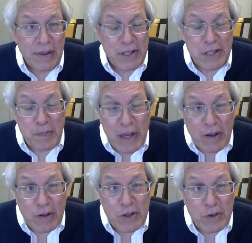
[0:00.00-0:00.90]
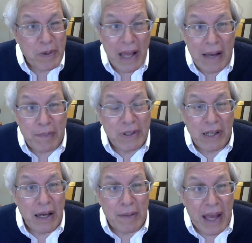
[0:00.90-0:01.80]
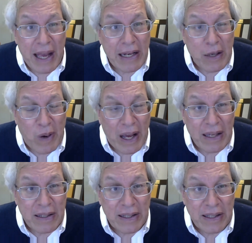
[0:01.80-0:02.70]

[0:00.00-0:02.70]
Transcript: The speakers would be able to come anyway,